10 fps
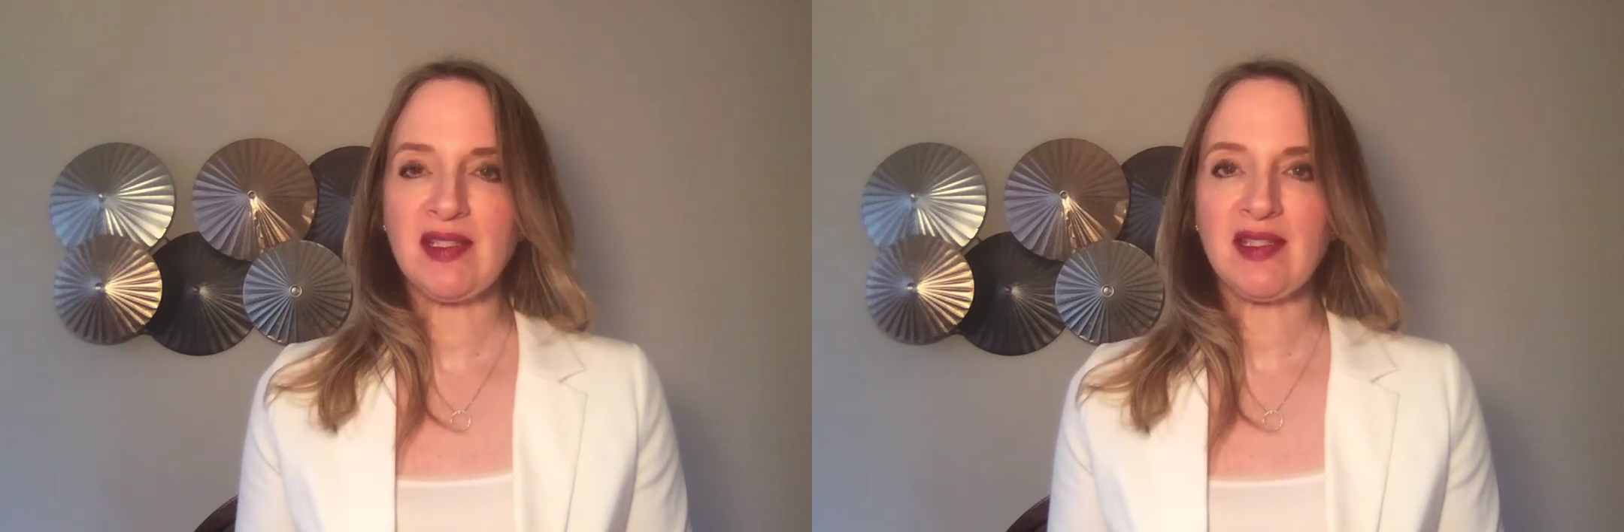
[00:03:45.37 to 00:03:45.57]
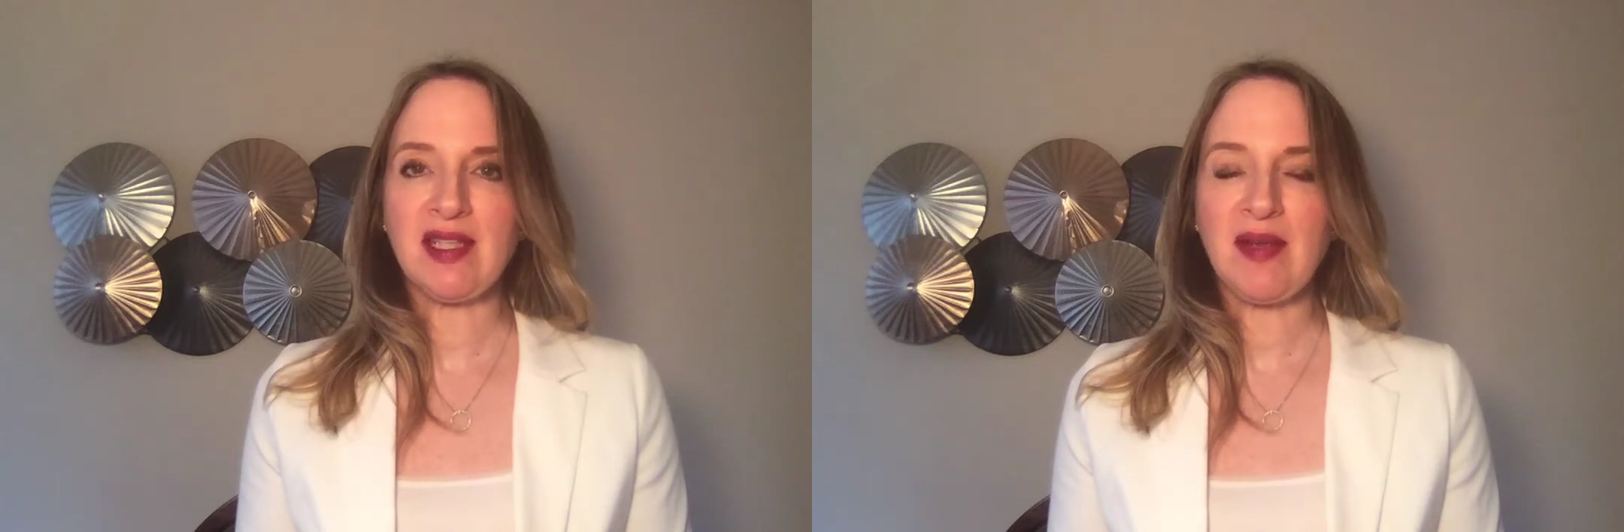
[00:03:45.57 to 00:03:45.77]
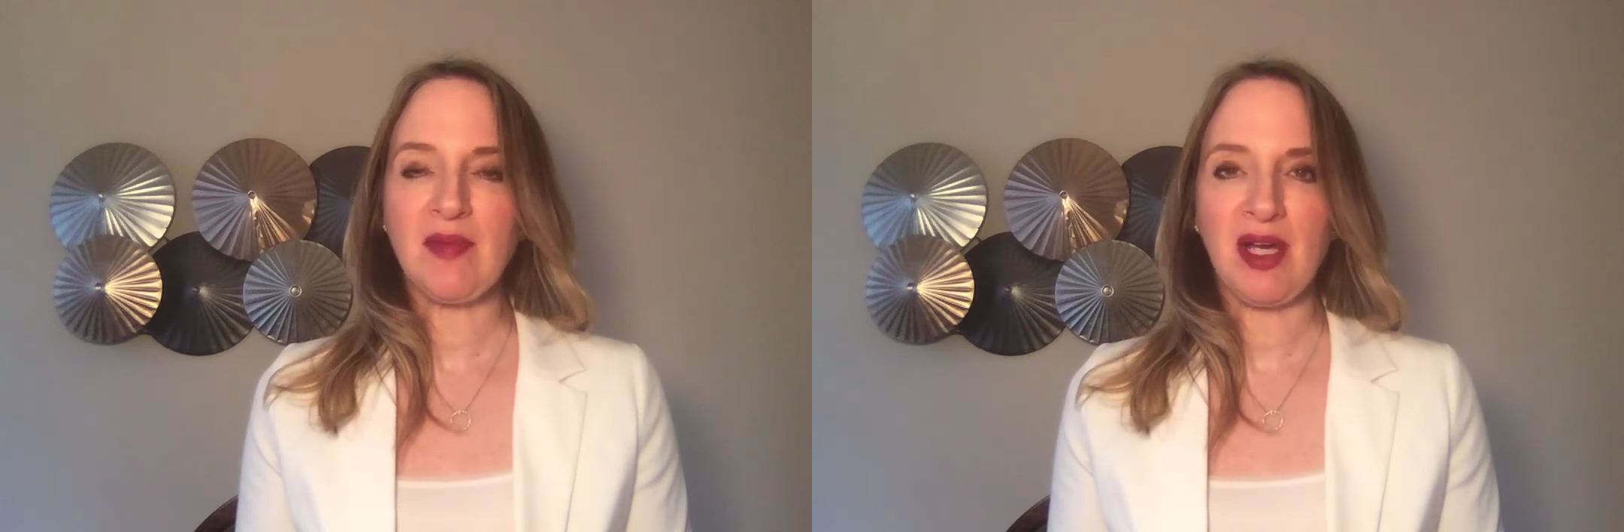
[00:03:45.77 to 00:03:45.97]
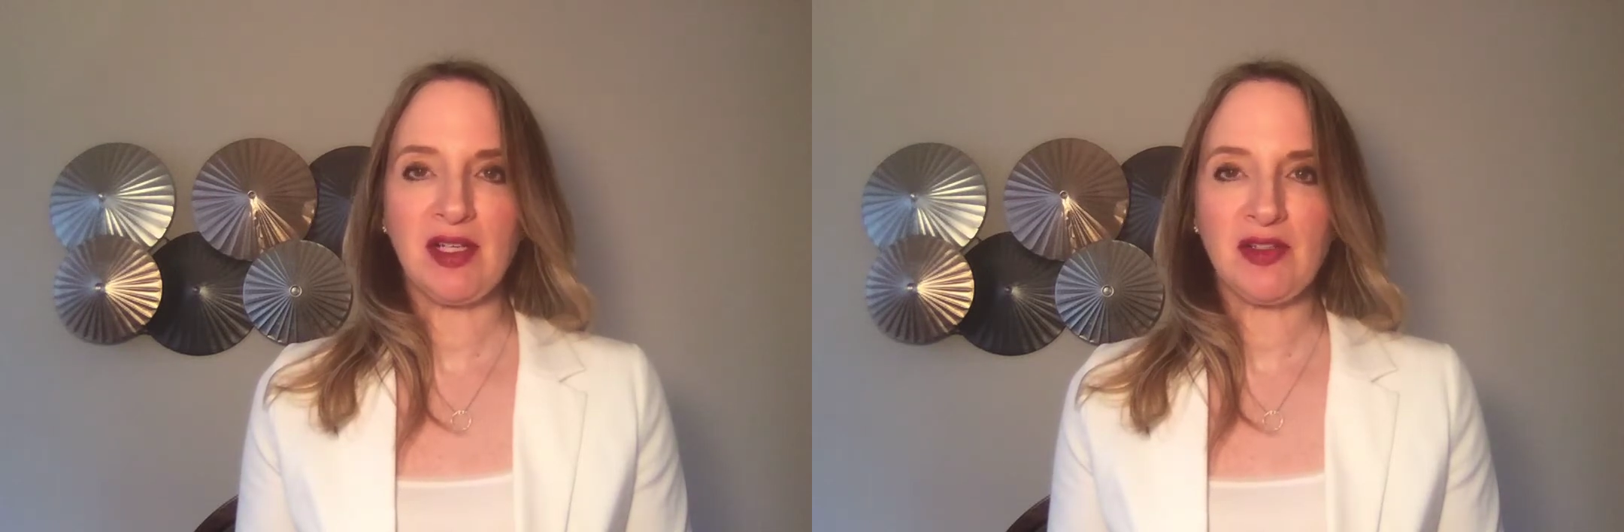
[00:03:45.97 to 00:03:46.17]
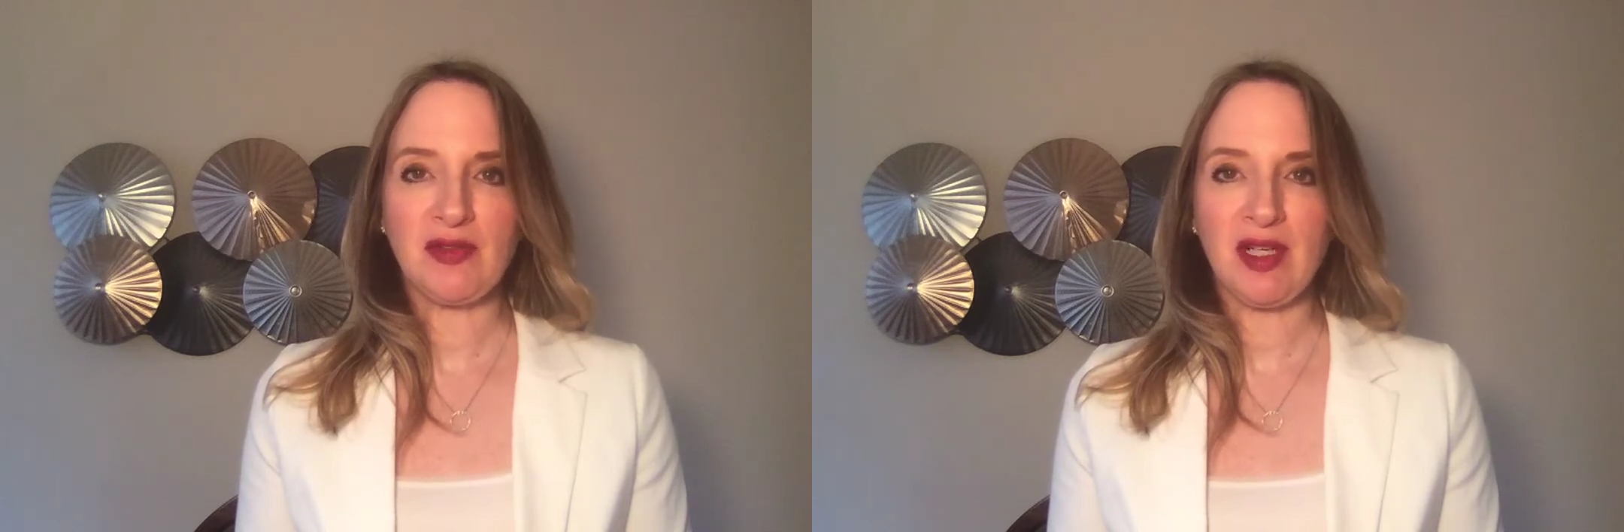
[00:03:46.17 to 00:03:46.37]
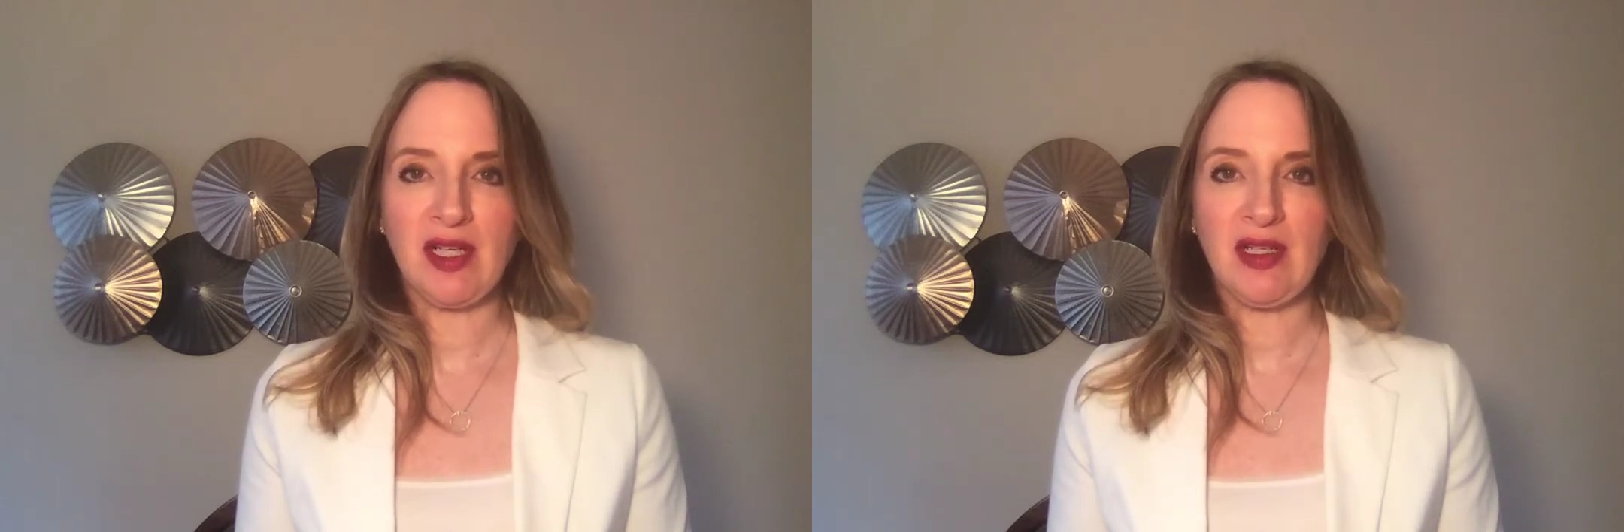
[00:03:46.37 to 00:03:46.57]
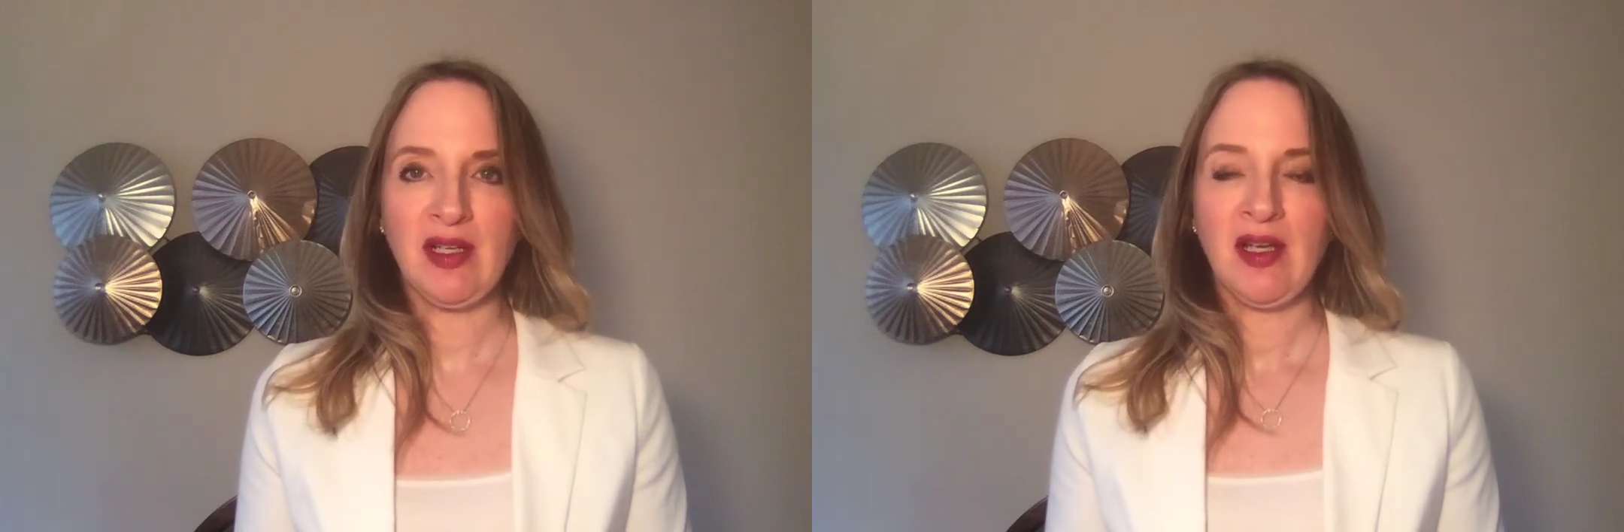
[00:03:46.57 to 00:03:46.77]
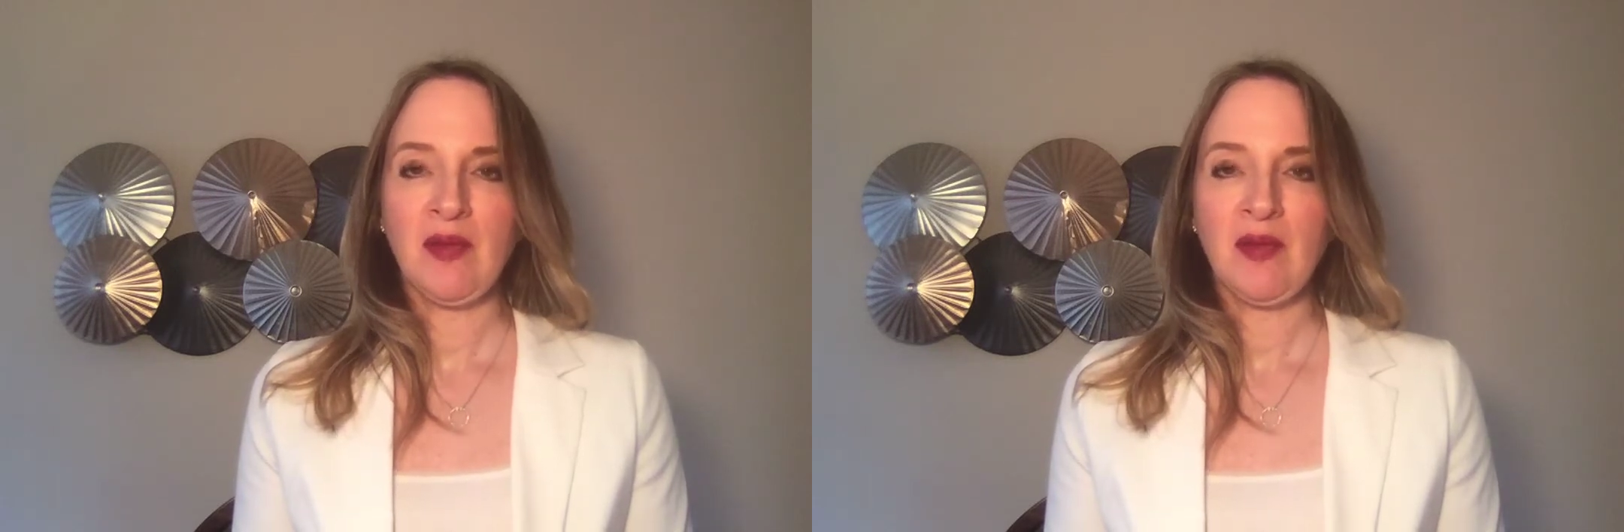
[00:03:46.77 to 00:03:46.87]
the state monitoring